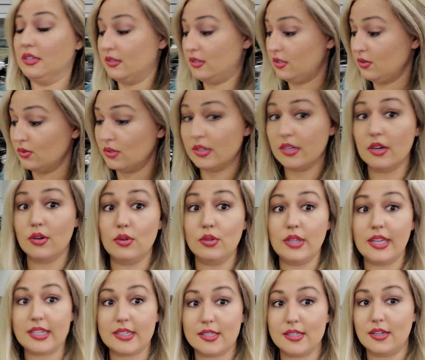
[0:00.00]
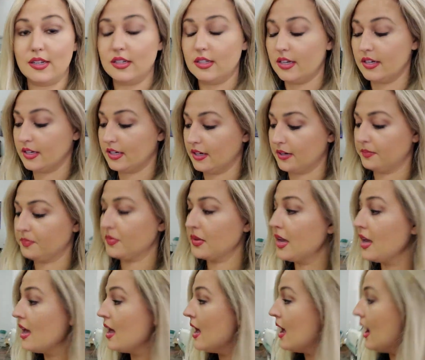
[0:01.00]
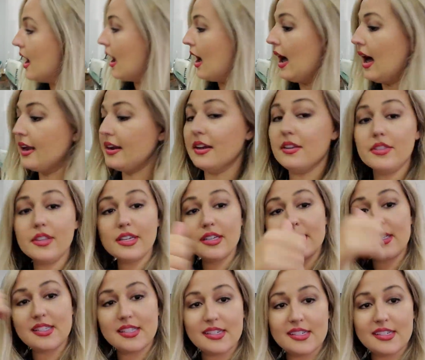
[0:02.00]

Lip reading: doing the old Lexol on here. Now this